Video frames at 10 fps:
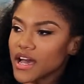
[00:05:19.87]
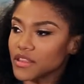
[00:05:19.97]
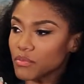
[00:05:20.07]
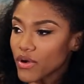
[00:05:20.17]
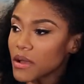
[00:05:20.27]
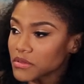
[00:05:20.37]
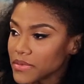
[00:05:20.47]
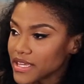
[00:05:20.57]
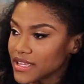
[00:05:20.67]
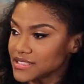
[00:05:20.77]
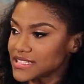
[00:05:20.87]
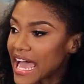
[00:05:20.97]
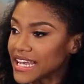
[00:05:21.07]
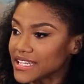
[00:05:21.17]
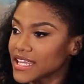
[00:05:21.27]
The problem
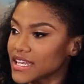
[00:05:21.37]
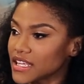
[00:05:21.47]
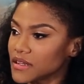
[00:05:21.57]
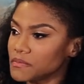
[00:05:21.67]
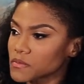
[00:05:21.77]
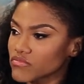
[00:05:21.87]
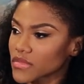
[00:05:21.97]
is I didn't,